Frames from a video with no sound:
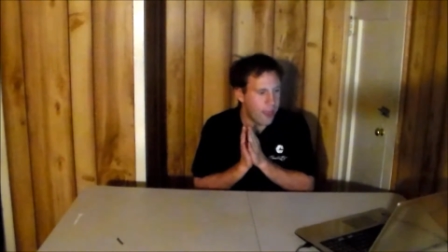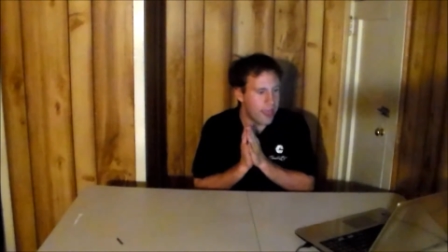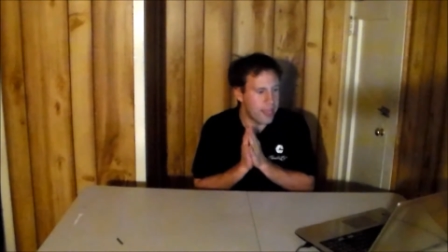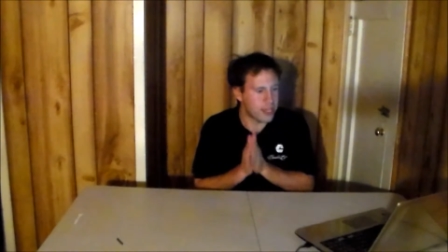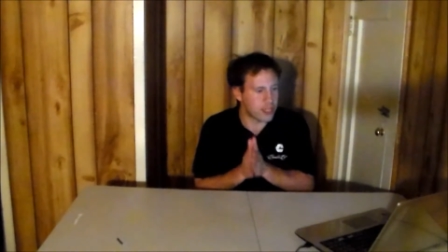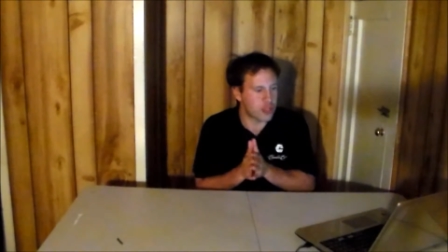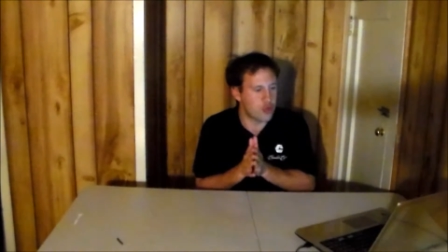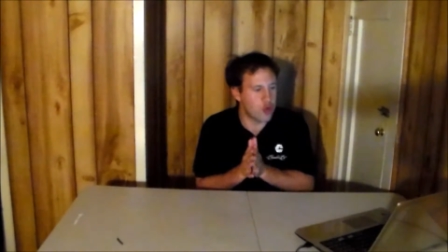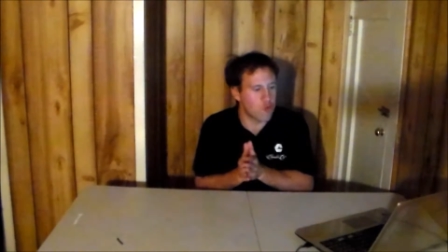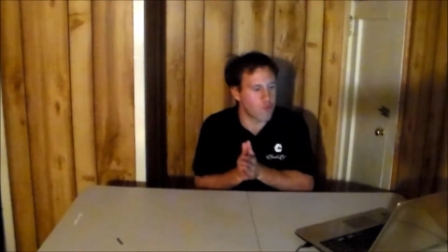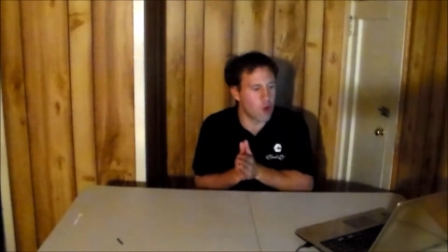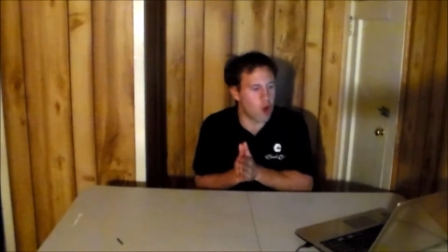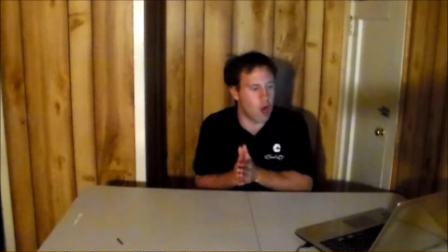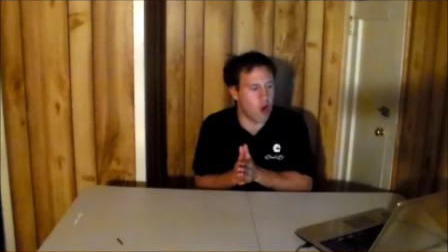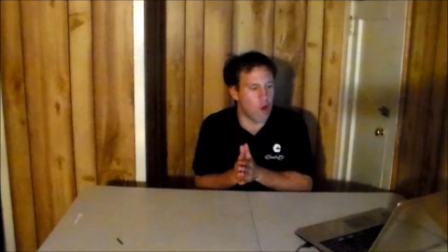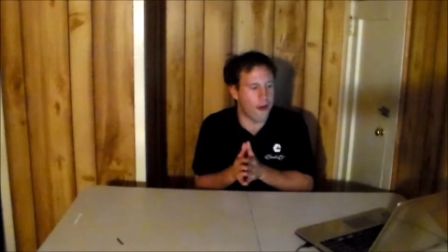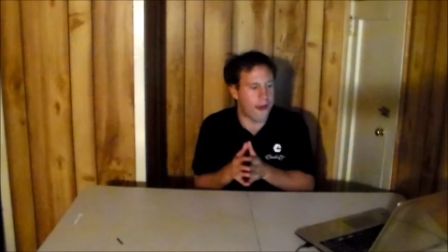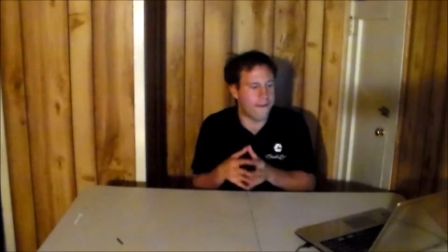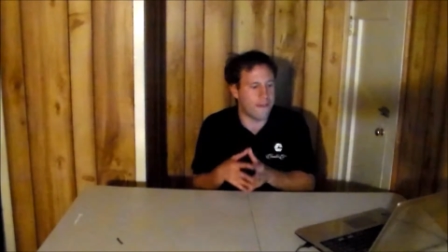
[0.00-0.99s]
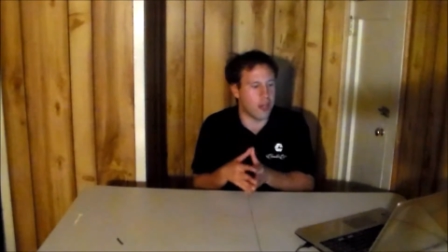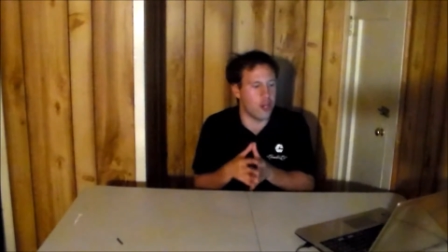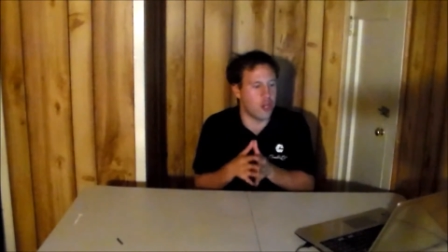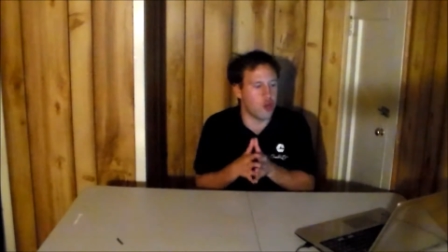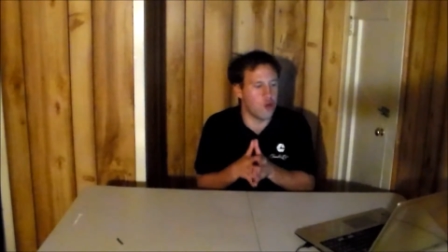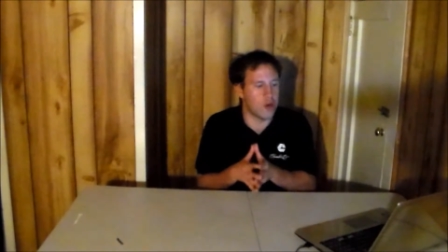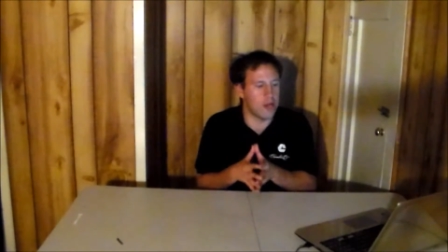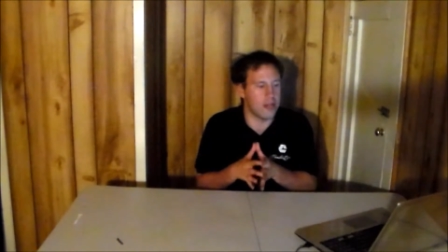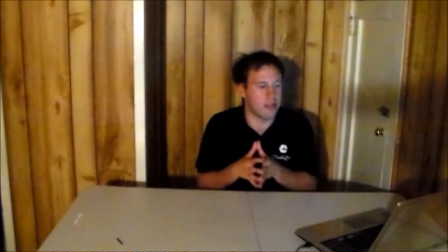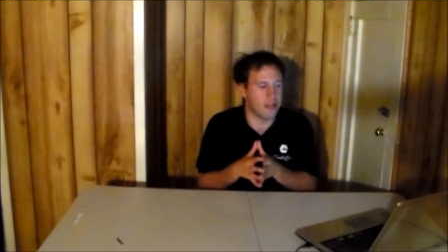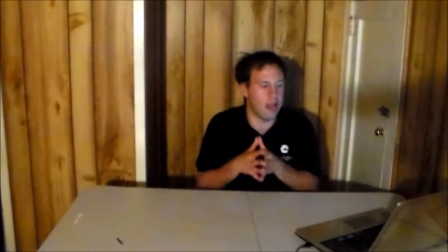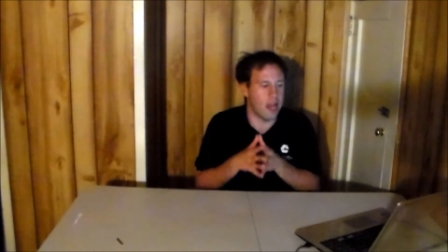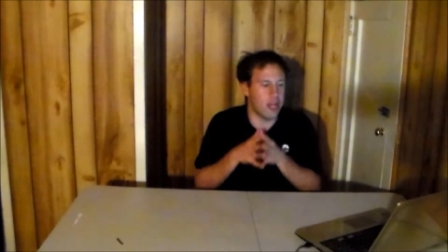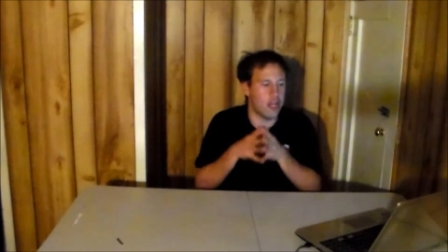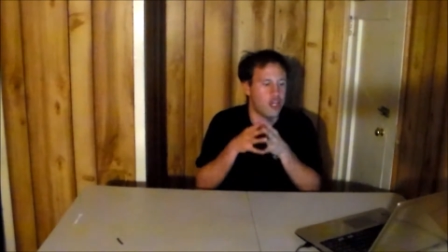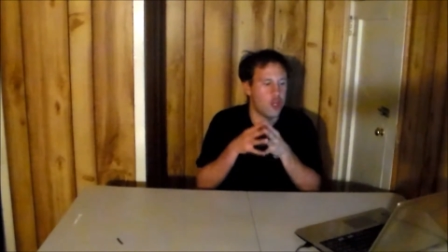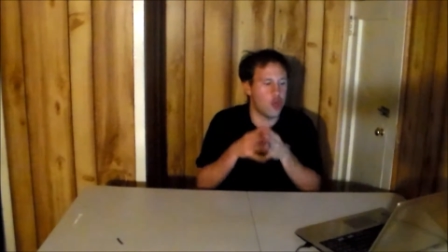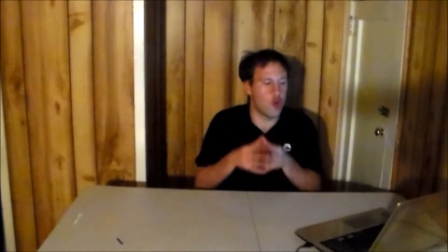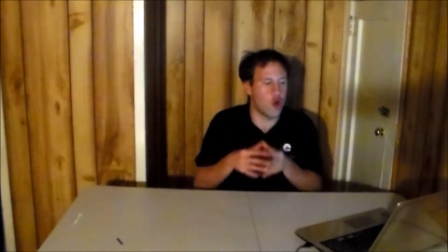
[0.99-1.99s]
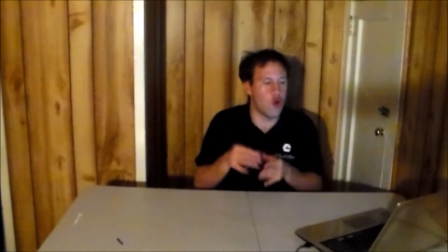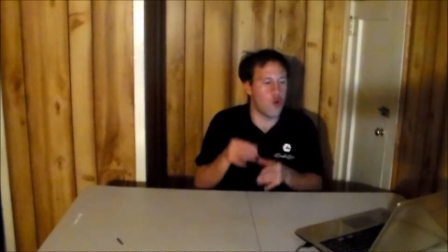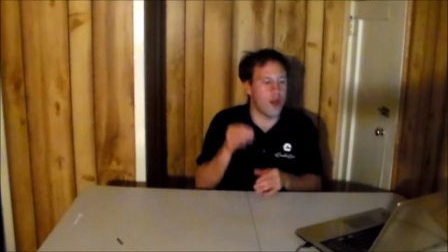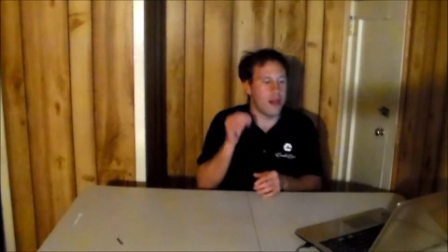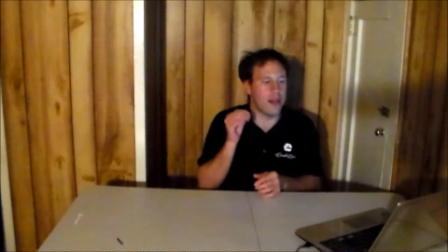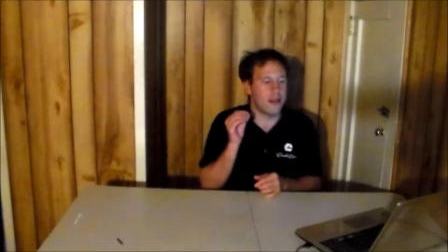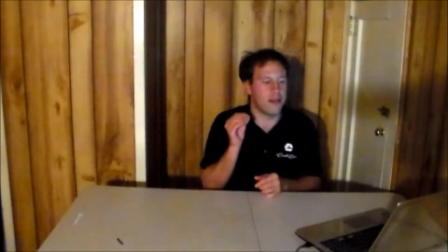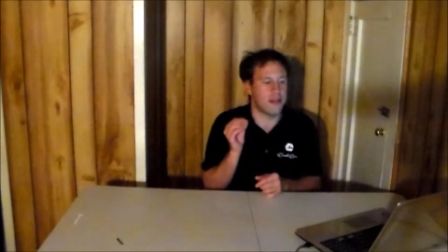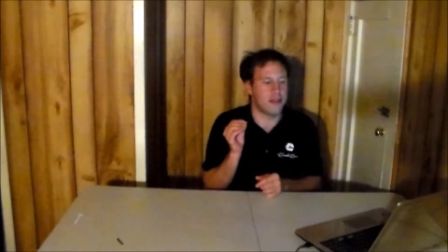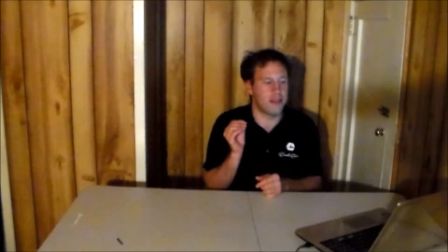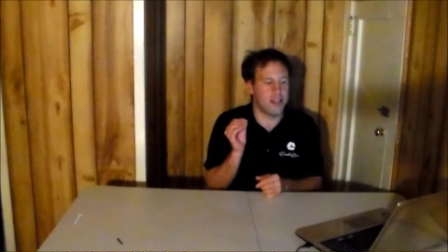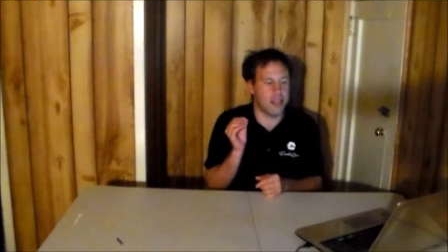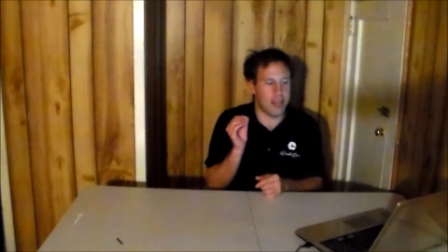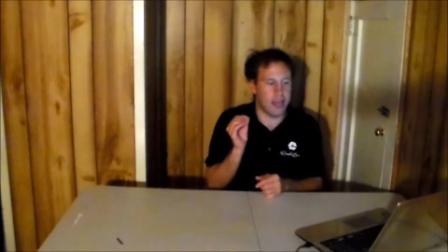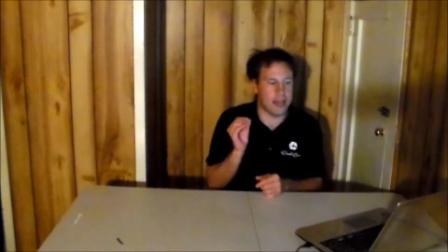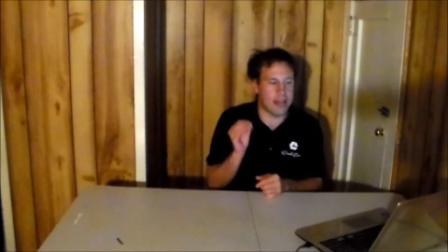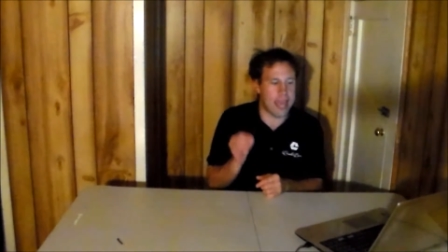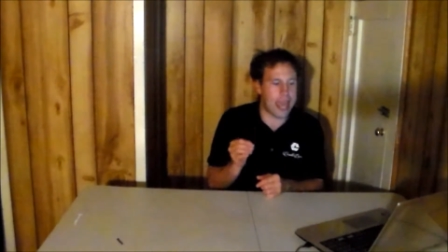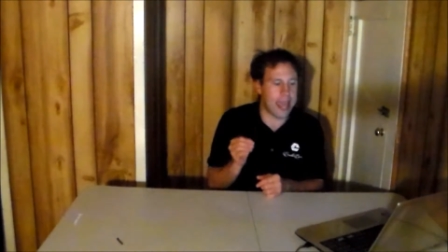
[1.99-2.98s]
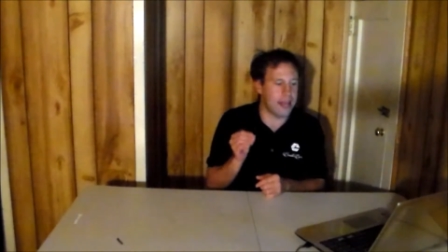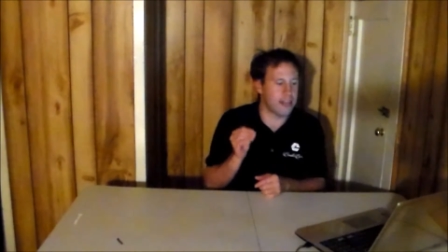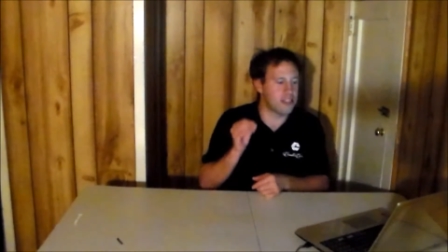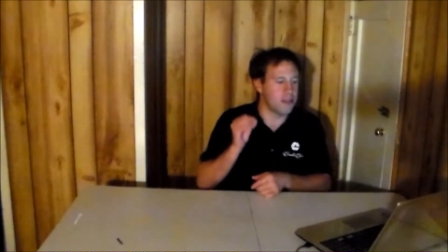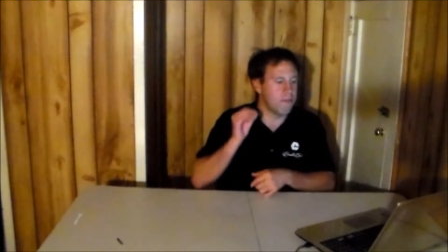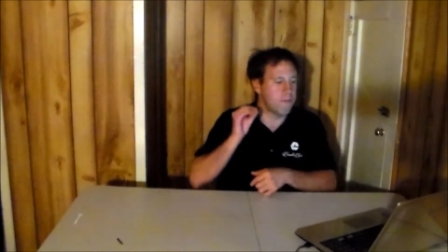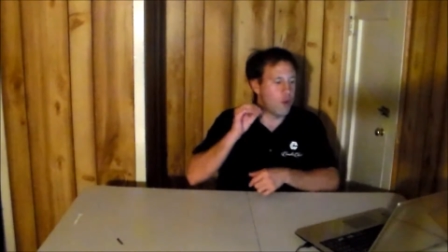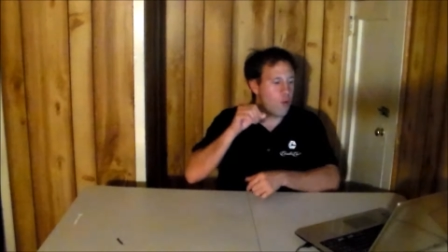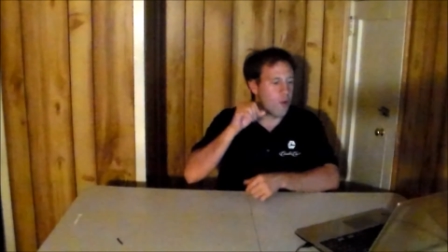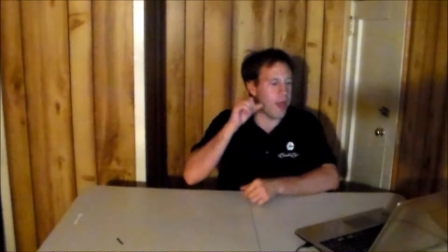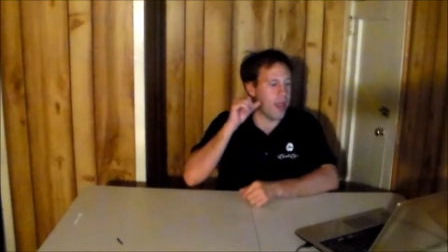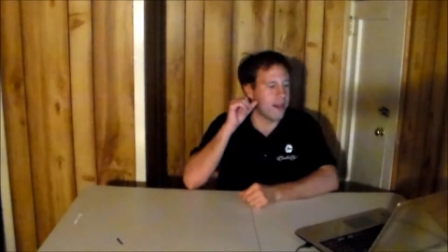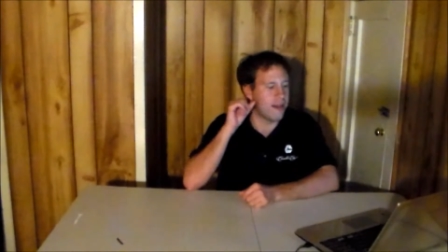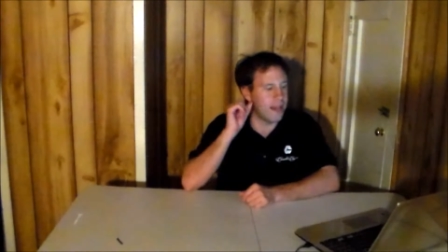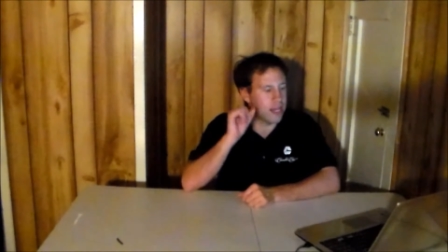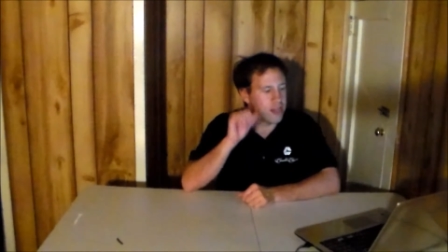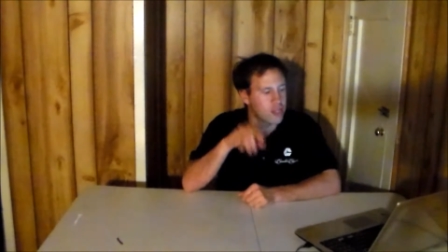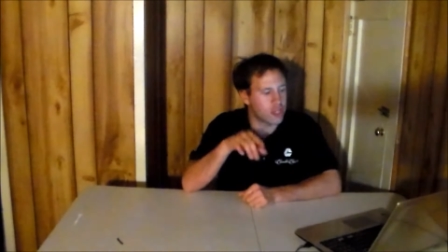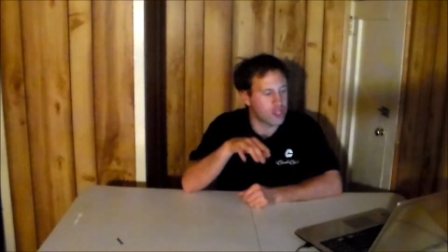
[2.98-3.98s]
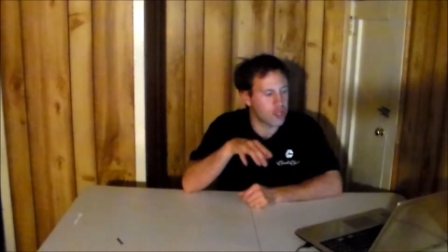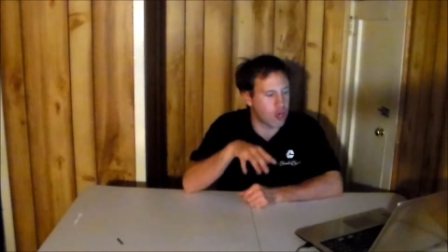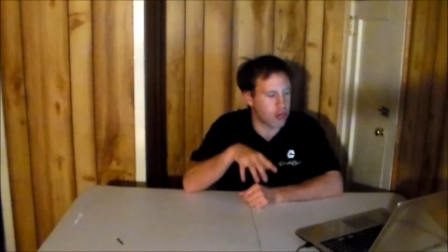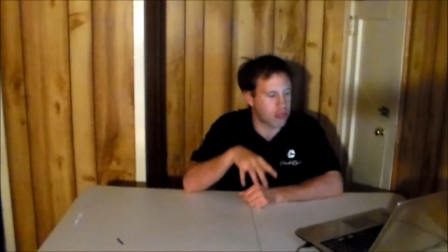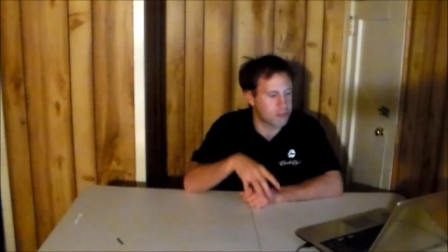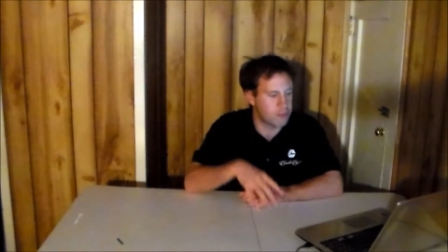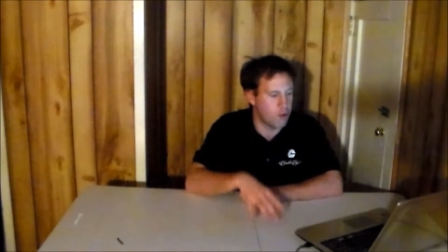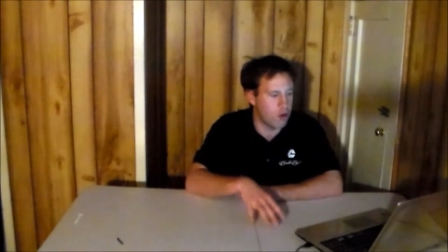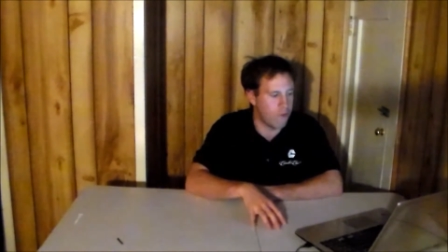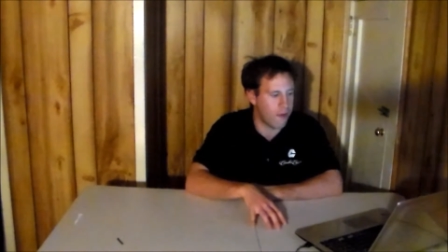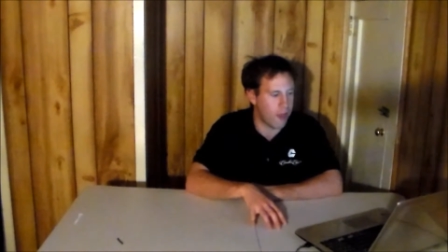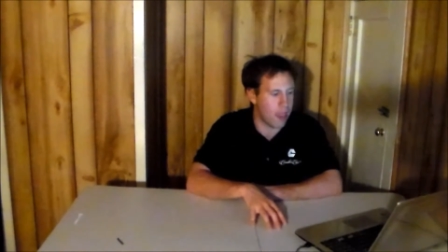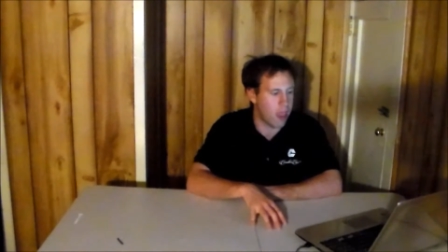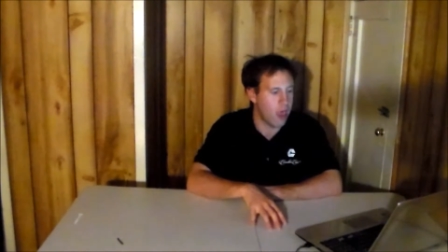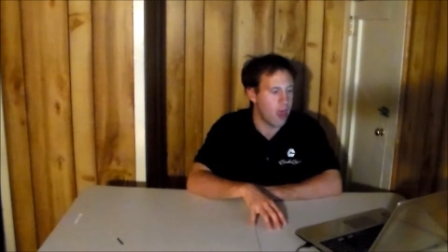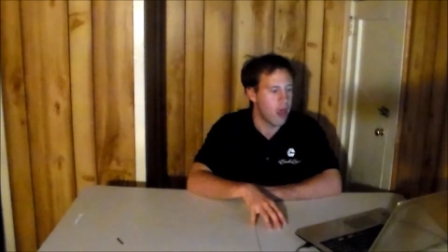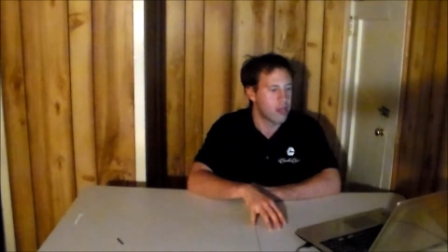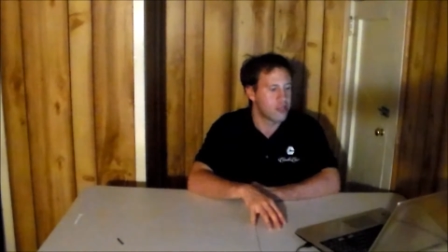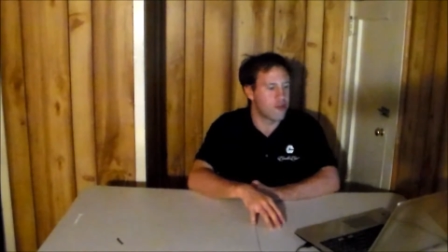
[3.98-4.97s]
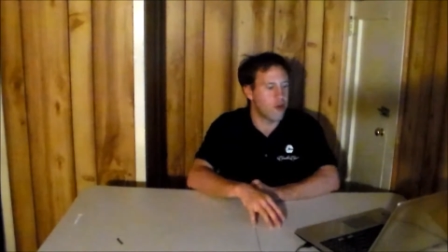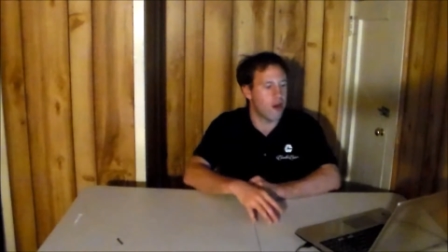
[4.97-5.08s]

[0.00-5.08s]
his new role in the new the new Teenage Mutant Ninja Turtles movie.